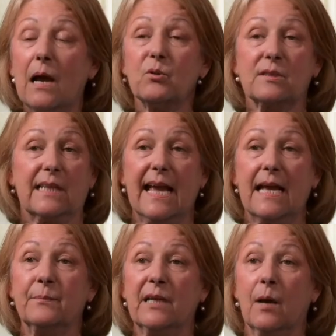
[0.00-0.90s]
hours they
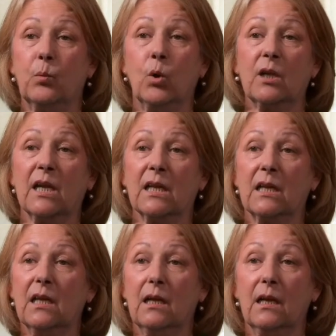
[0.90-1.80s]
had me up walking.
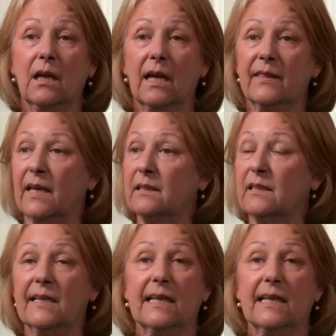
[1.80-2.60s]
And then the